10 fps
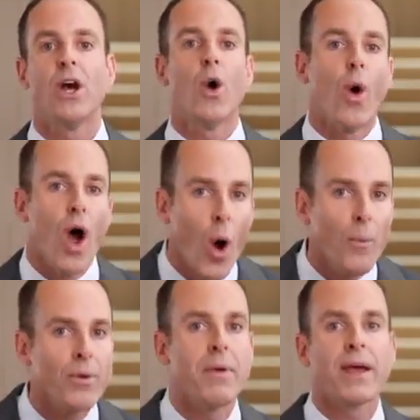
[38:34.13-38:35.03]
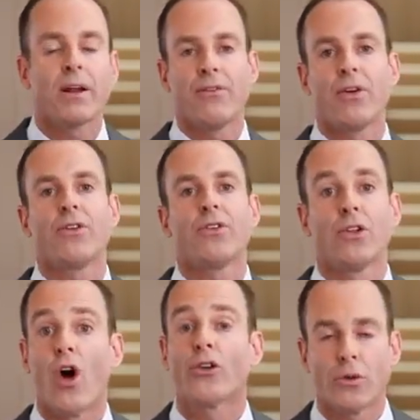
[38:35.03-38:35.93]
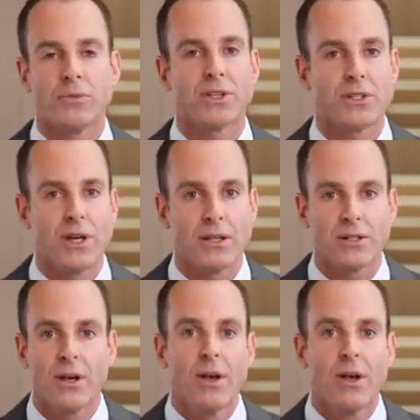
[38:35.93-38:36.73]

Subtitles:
We'll help you make it a very long-term success.